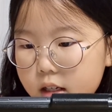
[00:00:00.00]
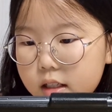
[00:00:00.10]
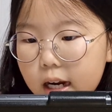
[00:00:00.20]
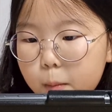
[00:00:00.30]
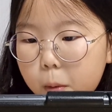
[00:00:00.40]

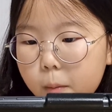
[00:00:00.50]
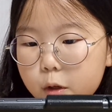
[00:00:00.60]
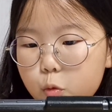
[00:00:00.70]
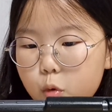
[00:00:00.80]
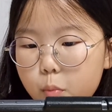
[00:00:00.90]
That
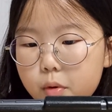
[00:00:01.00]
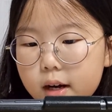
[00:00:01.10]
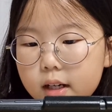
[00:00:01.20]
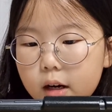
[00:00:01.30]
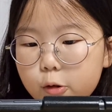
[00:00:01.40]
pumpkin will
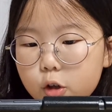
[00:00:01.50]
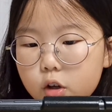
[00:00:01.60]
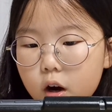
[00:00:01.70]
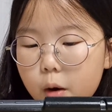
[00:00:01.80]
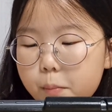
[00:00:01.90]
break down into
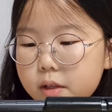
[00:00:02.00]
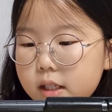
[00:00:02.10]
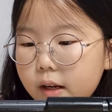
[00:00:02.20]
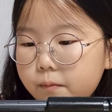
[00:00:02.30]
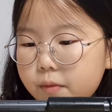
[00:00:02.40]
compost
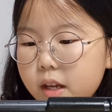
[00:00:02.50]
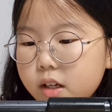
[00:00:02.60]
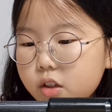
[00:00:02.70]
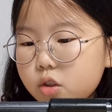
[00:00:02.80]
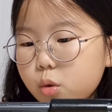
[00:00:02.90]
and feed
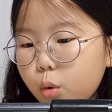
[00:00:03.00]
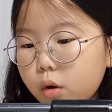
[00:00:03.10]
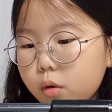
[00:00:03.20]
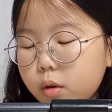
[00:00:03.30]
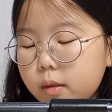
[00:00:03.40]
the
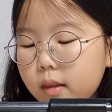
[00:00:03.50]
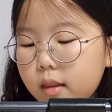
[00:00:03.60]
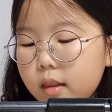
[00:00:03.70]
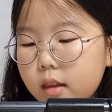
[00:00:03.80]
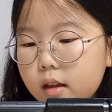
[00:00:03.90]
soil
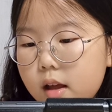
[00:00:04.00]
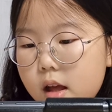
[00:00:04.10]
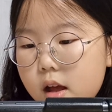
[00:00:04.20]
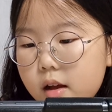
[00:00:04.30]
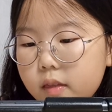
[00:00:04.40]

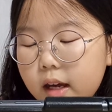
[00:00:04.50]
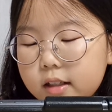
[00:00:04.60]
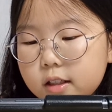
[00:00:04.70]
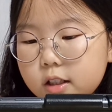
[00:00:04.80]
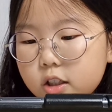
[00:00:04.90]

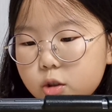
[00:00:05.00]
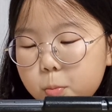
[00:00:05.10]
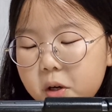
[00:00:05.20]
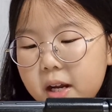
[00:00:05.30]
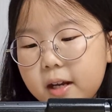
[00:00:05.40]
next
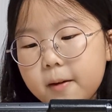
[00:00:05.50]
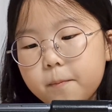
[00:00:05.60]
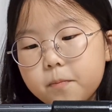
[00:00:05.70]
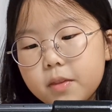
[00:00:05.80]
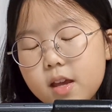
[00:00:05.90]
spring,"
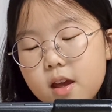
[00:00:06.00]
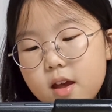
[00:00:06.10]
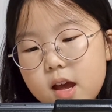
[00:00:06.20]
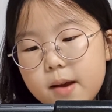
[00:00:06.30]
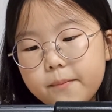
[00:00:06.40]

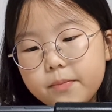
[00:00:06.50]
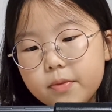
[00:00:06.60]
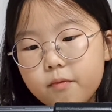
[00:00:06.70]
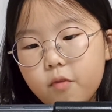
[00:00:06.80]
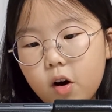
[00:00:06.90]

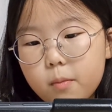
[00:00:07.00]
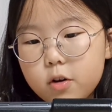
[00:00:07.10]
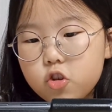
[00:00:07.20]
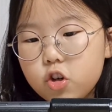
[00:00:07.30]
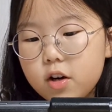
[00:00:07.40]
Farmer
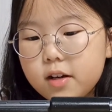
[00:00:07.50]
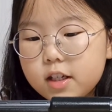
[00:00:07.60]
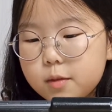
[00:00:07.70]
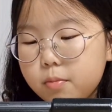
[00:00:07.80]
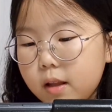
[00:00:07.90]
Jared
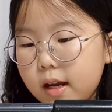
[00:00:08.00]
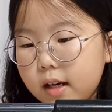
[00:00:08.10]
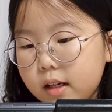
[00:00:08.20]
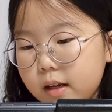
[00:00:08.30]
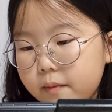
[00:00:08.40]

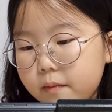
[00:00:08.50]
explained.